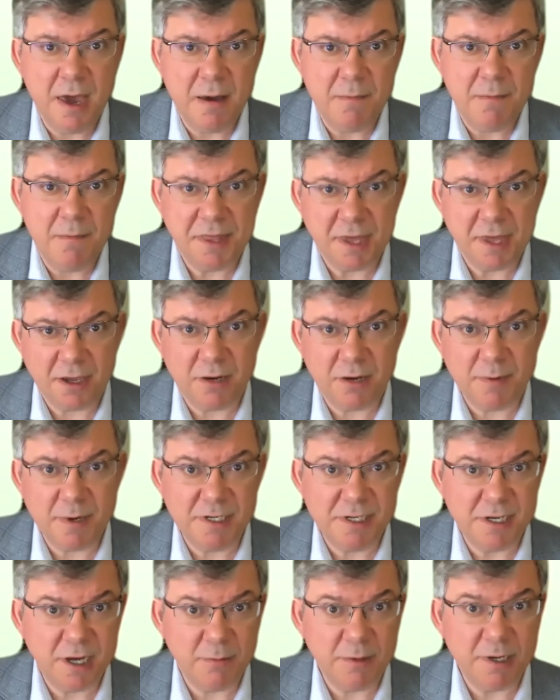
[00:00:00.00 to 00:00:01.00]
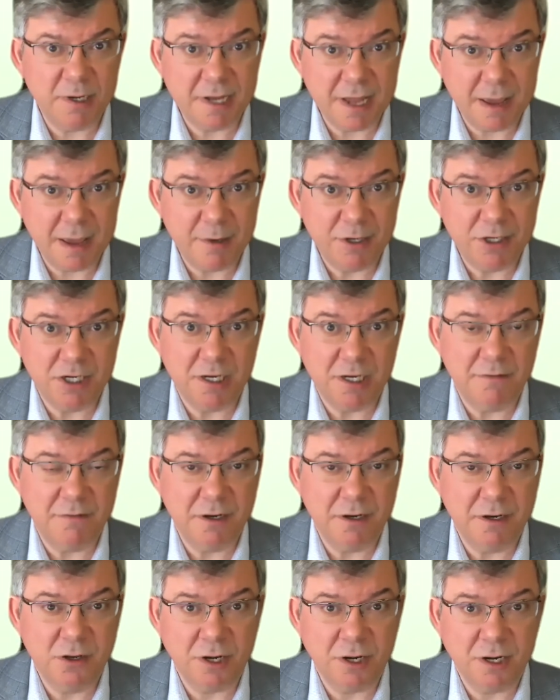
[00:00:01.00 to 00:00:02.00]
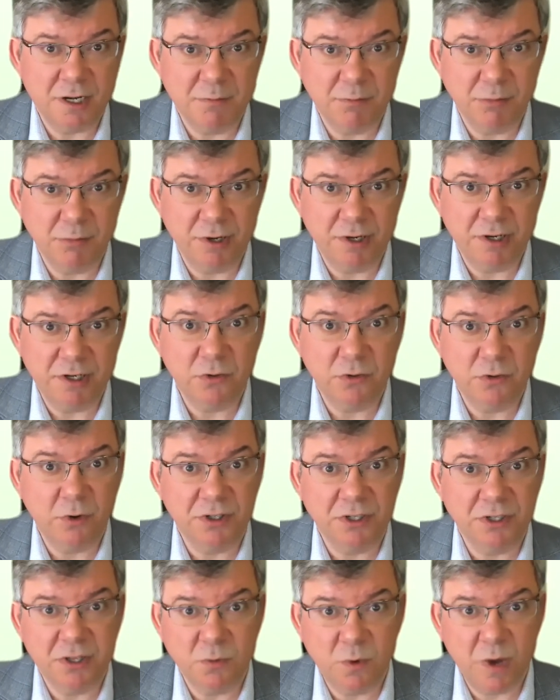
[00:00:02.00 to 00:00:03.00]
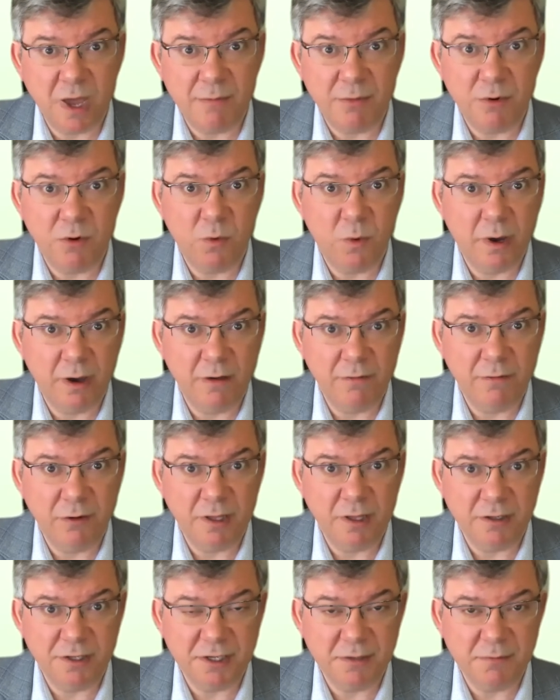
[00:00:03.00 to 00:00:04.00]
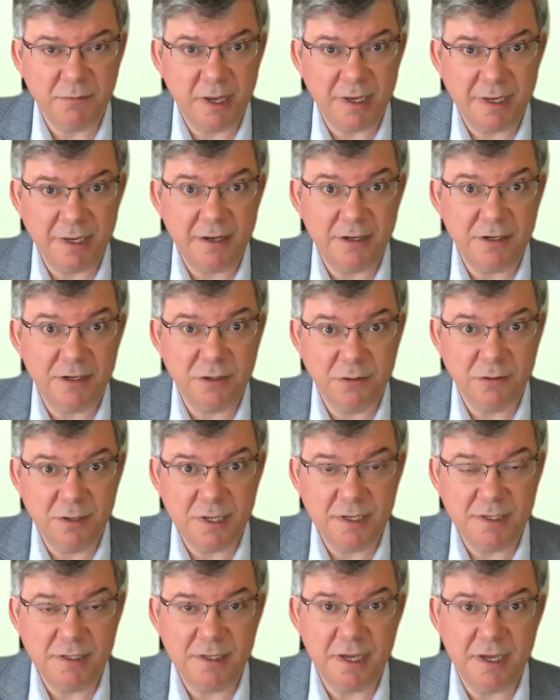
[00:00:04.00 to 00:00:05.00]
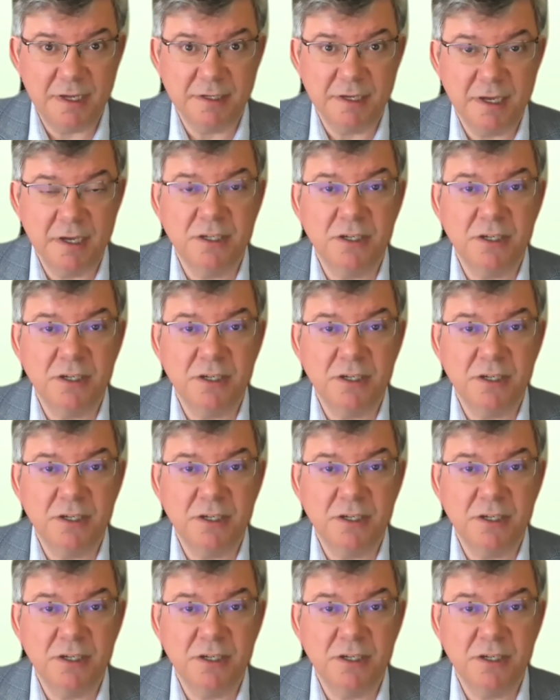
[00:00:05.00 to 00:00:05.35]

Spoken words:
But that could have been terribly damaging if it had got into print or onto the web or wherever else it might get to these days.